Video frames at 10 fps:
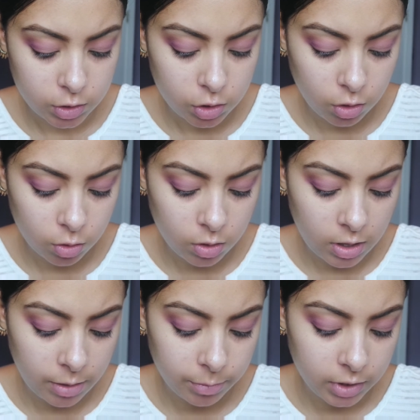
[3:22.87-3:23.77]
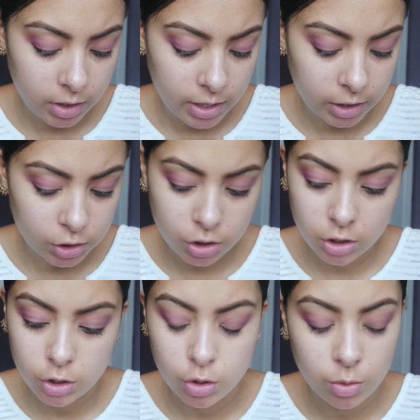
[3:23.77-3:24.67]
So I'm going to
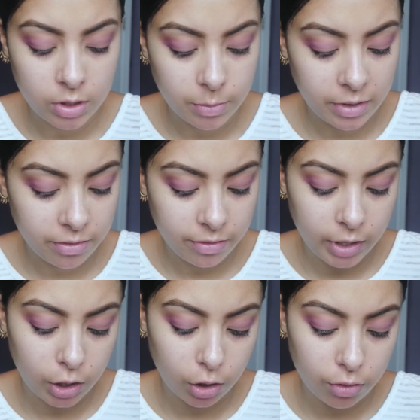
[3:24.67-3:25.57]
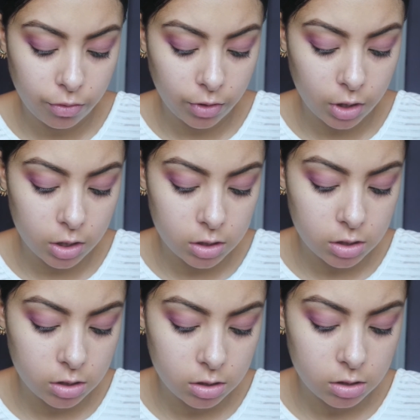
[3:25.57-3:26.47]
actually do it with my finger
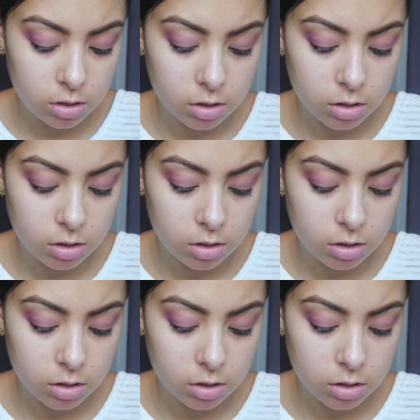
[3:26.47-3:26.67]
first.